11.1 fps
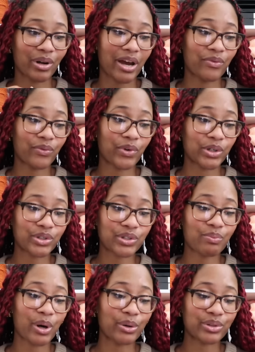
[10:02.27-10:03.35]
when I
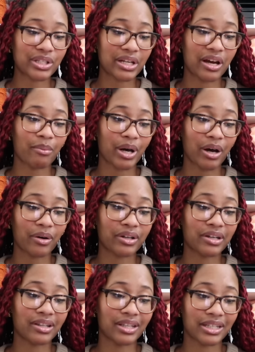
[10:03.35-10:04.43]
first posted about
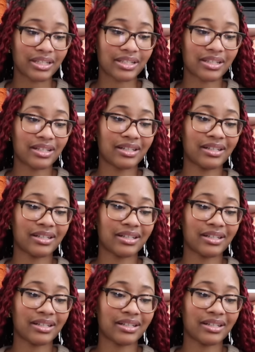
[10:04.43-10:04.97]
this